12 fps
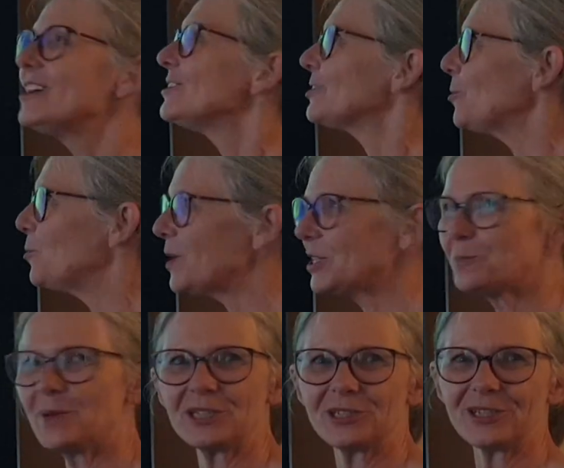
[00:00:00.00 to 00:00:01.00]
So which
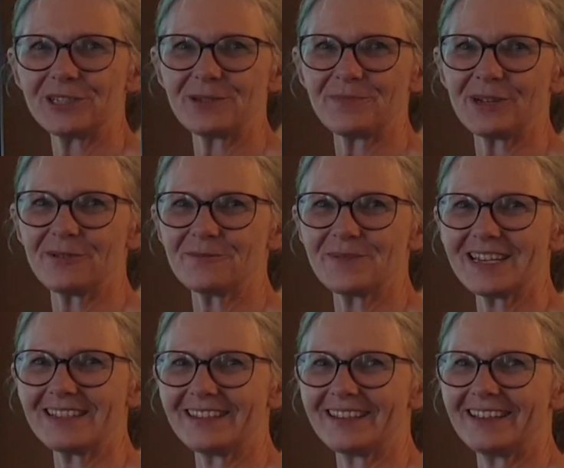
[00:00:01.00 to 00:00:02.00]
picture does it belong
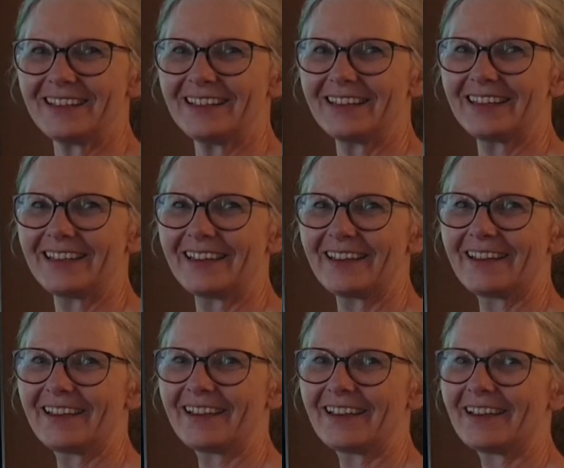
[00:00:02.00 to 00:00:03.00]
with?
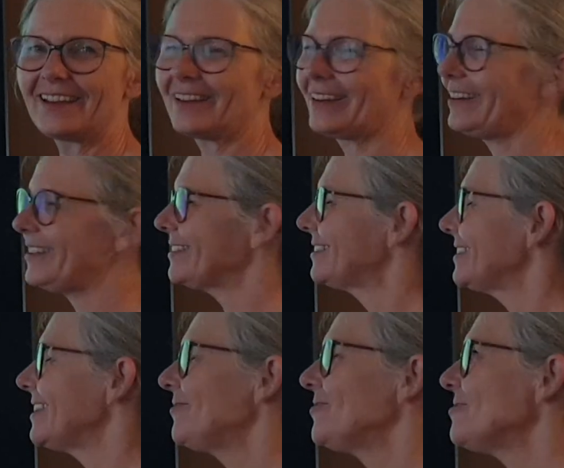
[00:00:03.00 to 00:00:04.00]
Let's
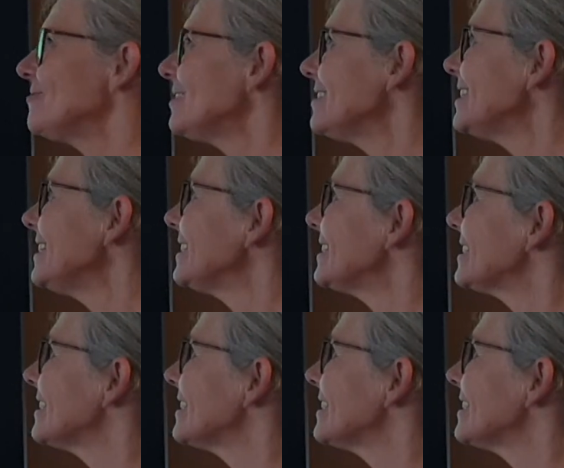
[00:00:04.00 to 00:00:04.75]
see if you're right.